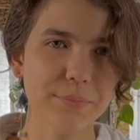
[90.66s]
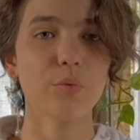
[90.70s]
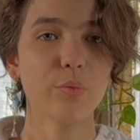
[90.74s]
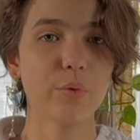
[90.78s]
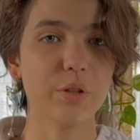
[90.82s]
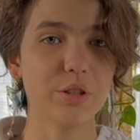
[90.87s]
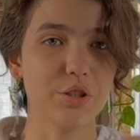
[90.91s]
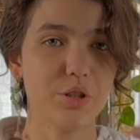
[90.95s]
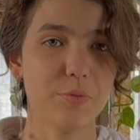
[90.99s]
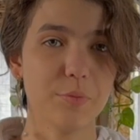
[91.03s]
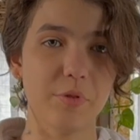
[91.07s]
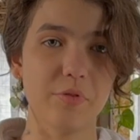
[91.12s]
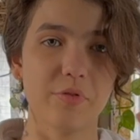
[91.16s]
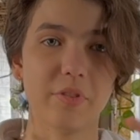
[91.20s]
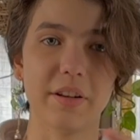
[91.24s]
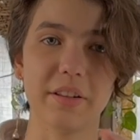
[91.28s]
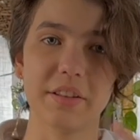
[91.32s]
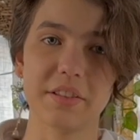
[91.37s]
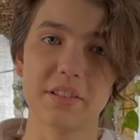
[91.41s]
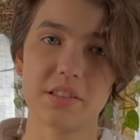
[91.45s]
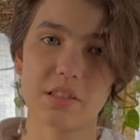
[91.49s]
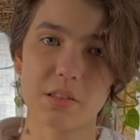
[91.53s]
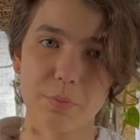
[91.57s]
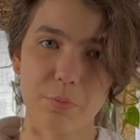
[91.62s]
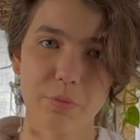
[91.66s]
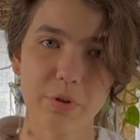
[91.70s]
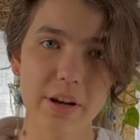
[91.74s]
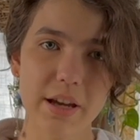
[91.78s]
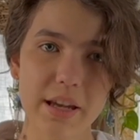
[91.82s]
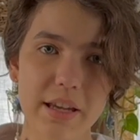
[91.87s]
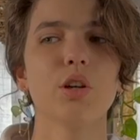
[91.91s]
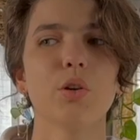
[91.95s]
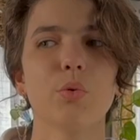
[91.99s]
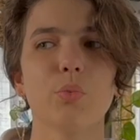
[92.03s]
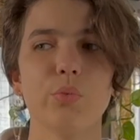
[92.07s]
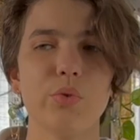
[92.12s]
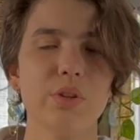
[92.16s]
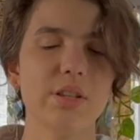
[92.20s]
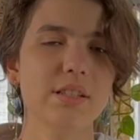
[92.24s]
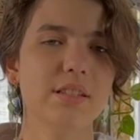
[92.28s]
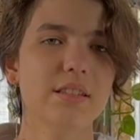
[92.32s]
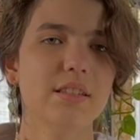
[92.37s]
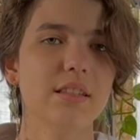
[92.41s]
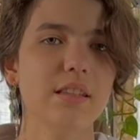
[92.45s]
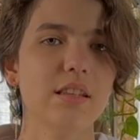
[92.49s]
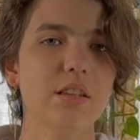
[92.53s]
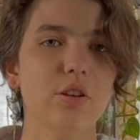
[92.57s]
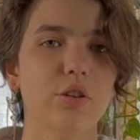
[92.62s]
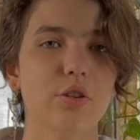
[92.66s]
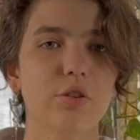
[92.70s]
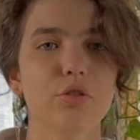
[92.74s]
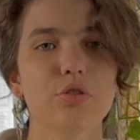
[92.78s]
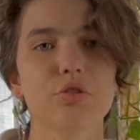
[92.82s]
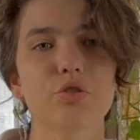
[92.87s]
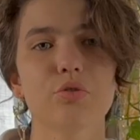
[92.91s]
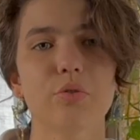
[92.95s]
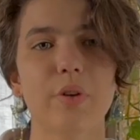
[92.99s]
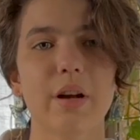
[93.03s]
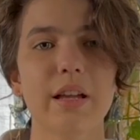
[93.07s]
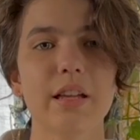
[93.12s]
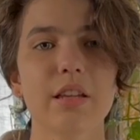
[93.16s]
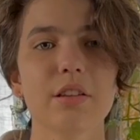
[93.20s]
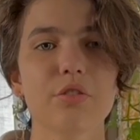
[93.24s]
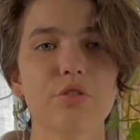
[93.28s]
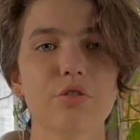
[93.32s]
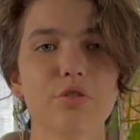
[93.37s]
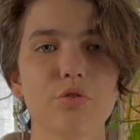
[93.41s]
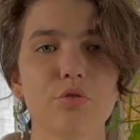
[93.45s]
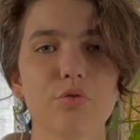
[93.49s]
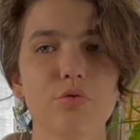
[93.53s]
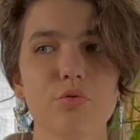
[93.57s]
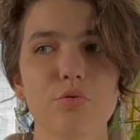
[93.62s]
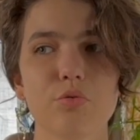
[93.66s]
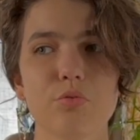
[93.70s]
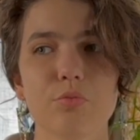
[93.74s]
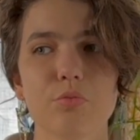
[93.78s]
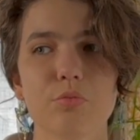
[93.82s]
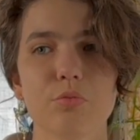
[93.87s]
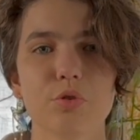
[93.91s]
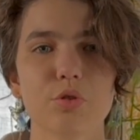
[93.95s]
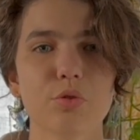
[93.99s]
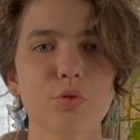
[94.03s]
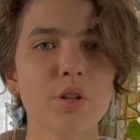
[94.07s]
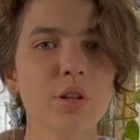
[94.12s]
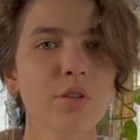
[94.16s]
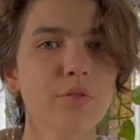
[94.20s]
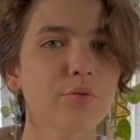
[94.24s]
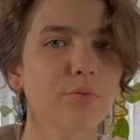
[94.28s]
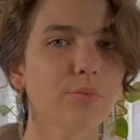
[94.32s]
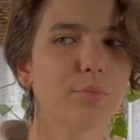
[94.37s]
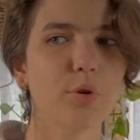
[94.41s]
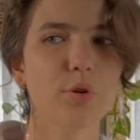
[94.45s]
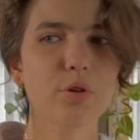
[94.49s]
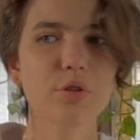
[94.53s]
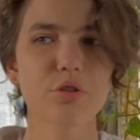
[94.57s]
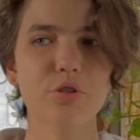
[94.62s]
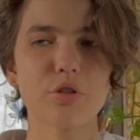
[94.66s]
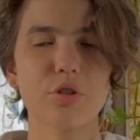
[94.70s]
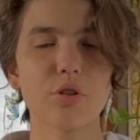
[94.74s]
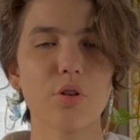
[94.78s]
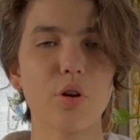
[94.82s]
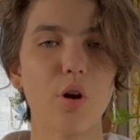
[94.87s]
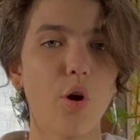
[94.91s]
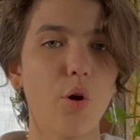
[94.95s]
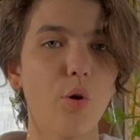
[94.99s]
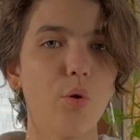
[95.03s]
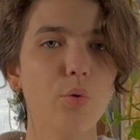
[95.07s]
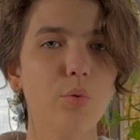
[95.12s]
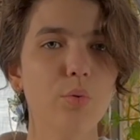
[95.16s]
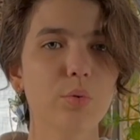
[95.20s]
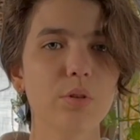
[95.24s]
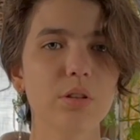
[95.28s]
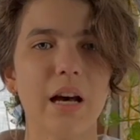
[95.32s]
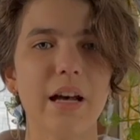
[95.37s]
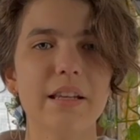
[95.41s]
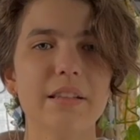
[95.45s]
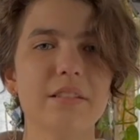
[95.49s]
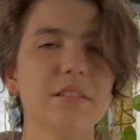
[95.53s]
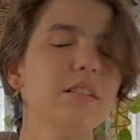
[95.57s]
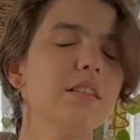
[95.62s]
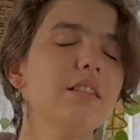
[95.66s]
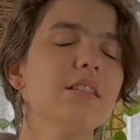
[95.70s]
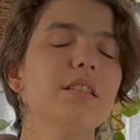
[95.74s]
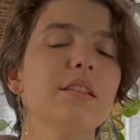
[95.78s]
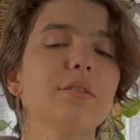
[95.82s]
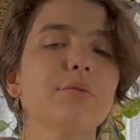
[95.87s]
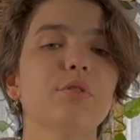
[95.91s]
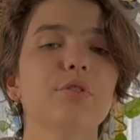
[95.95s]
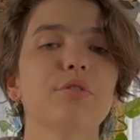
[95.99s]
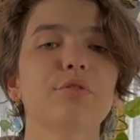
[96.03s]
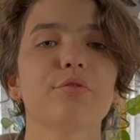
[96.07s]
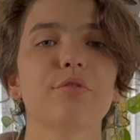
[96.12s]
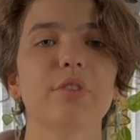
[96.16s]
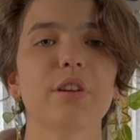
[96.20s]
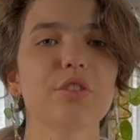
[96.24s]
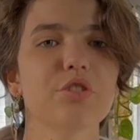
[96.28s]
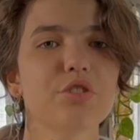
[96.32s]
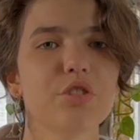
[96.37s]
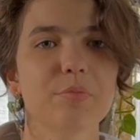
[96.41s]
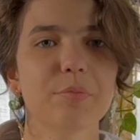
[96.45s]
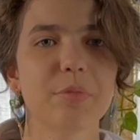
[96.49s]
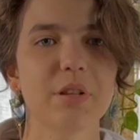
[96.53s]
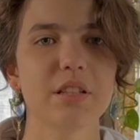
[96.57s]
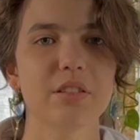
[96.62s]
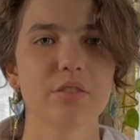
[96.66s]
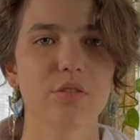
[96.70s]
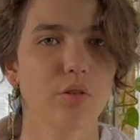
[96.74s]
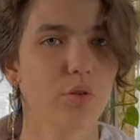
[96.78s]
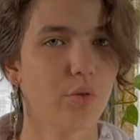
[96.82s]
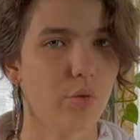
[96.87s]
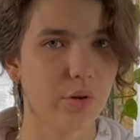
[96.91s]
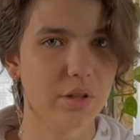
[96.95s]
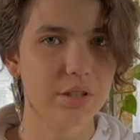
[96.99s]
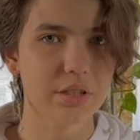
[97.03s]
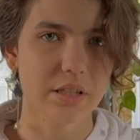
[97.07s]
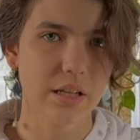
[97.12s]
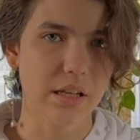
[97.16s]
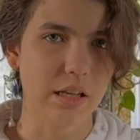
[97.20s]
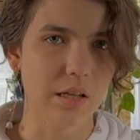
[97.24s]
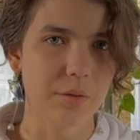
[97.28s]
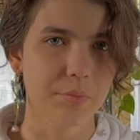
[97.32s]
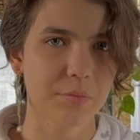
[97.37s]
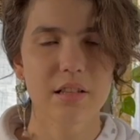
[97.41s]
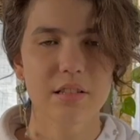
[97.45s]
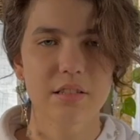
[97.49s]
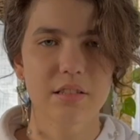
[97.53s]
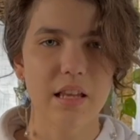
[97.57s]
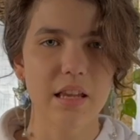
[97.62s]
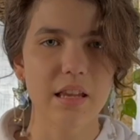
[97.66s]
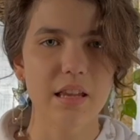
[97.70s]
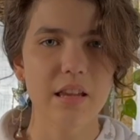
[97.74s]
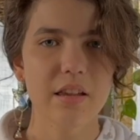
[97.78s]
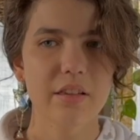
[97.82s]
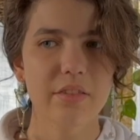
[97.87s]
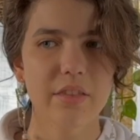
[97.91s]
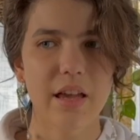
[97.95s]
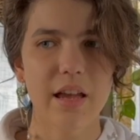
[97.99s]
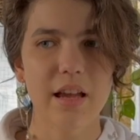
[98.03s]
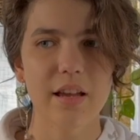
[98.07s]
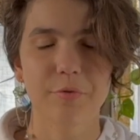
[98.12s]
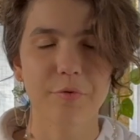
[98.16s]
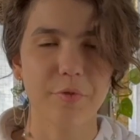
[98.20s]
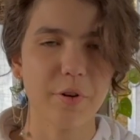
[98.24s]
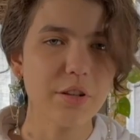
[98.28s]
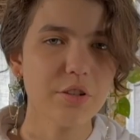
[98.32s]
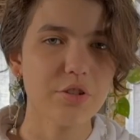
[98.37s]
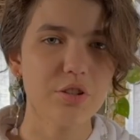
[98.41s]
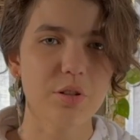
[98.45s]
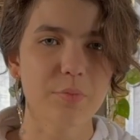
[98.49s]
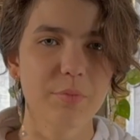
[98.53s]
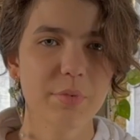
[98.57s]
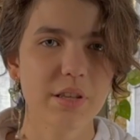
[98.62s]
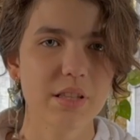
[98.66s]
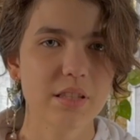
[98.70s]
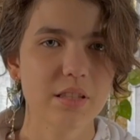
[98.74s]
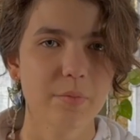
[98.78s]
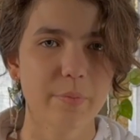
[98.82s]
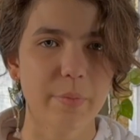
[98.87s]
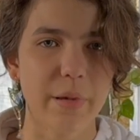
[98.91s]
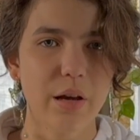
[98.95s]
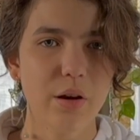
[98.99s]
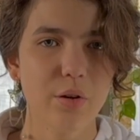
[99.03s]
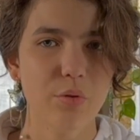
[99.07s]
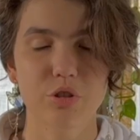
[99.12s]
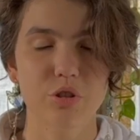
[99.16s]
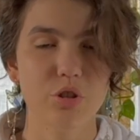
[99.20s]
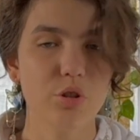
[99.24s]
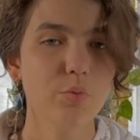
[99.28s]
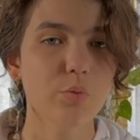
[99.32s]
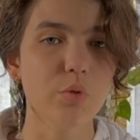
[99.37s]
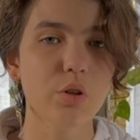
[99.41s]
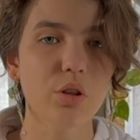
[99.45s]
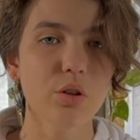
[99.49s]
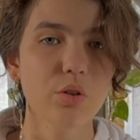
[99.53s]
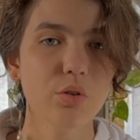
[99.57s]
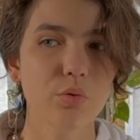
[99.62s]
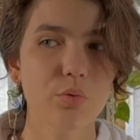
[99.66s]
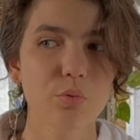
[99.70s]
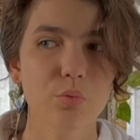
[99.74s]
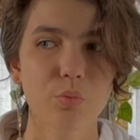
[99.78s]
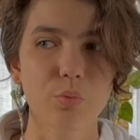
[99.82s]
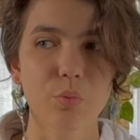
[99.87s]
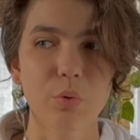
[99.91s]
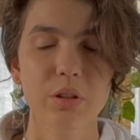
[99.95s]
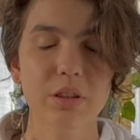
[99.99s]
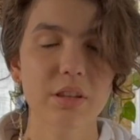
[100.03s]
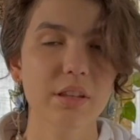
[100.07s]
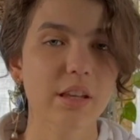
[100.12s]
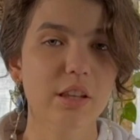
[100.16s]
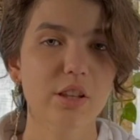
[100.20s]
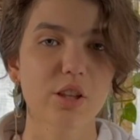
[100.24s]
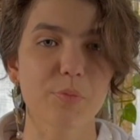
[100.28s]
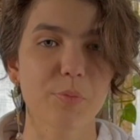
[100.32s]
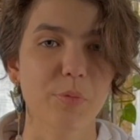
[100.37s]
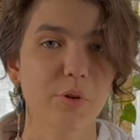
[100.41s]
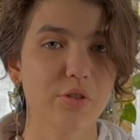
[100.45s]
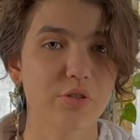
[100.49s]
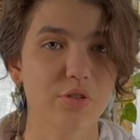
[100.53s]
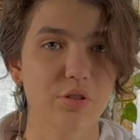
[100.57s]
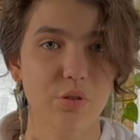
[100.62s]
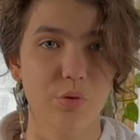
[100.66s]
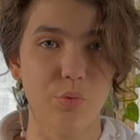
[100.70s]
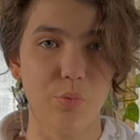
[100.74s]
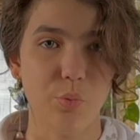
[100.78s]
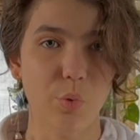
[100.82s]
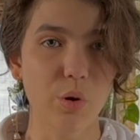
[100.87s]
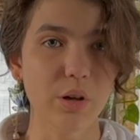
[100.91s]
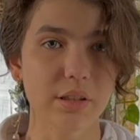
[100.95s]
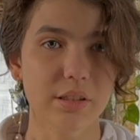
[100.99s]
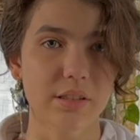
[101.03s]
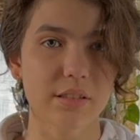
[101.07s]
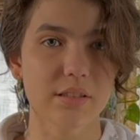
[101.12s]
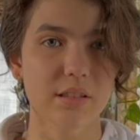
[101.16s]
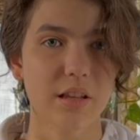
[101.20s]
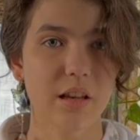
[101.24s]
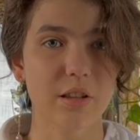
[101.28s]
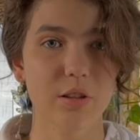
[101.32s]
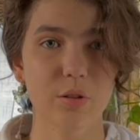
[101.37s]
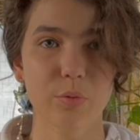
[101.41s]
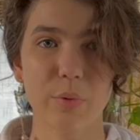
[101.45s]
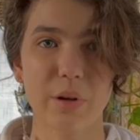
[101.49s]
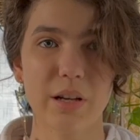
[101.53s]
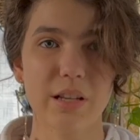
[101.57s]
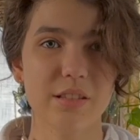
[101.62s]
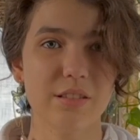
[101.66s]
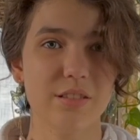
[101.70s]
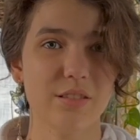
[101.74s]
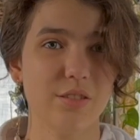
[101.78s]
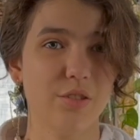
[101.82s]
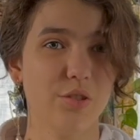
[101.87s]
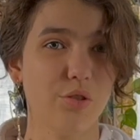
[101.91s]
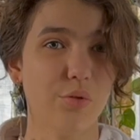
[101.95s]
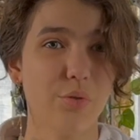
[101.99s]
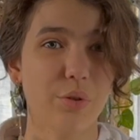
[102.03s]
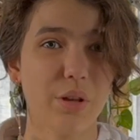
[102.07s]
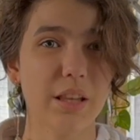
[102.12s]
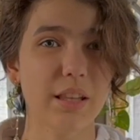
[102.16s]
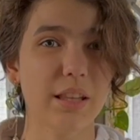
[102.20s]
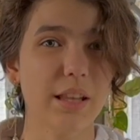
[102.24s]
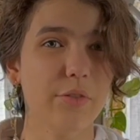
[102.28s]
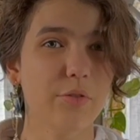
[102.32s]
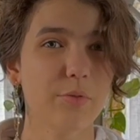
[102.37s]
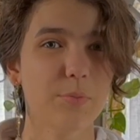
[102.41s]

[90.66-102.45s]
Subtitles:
when she befriends Sprig, we see her trying to sort of push her own ideas of what friendship is onto him, saying that friendship is about doing what the other person wants, otherwise you'll get left